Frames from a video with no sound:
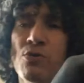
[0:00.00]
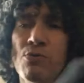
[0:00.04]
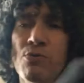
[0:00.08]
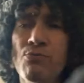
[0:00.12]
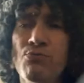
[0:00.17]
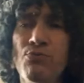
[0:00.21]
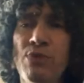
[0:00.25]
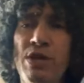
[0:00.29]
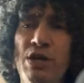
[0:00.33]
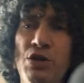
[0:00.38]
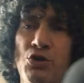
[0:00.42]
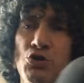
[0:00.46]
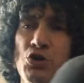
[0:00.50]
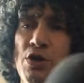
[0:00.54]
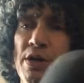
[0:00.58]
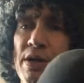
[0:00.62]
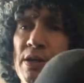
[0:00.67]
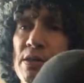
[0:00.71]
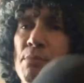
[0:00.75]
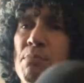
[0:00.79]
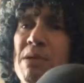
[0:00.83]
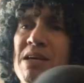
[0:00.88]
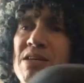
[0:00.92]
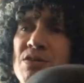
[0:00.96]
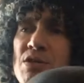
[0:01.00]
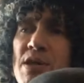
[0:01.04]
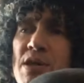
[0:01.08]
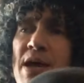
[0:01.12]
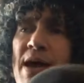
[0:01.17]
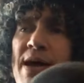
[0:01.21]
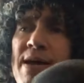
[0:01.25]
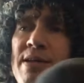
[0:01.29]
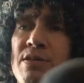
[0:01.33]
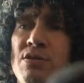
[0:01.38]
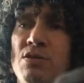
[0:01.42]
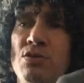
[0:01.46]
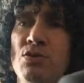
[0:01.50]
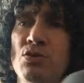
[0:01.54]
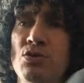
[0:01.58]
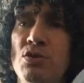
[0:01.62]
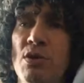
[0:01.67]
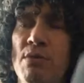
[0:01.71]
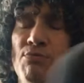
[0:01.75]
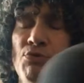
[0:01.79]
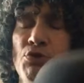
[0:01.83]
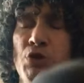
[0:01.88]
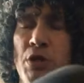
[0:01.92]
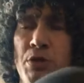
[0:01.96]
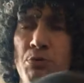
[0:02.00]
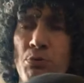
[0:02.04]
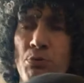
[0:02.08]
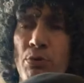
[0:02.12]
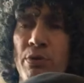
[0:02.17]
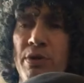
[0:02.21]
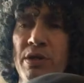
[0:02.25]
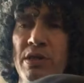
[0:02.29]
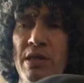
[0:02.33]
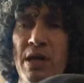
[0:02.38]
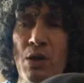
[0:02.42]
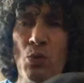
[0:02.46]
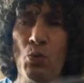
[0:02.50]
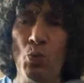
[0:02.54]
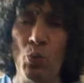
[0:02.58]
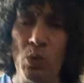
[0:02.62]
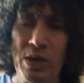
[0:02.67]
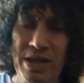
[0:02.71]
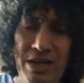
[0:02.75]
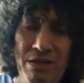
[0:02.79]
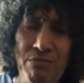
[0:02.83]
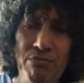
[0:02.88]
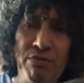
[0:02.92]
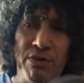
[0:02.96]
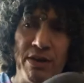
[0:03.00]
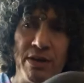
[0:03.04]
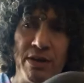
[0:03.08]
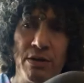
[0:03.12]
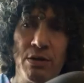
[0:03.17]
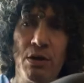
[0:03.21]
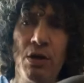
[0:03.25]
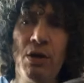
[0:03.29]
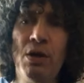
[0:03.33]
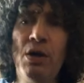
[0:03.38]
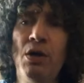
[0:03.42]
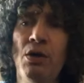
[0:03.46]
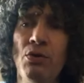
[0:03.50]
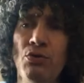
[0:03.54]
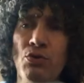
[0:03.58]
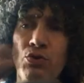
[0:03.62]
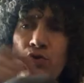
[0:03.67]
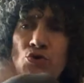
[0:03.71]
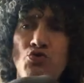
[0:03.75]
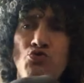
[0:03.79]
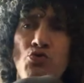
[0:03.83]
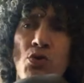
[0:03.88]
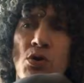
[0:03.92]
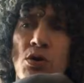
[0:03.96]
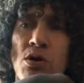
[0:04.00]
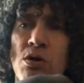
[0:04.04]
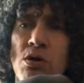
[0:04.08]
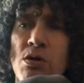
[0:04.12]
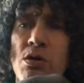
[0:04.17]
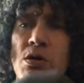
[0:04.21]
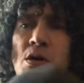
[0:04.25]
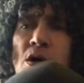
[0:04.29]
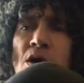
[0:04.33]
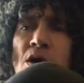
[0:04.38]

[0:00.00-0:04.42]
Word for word: finishing the best hats and stuff. Generally they weave the straw.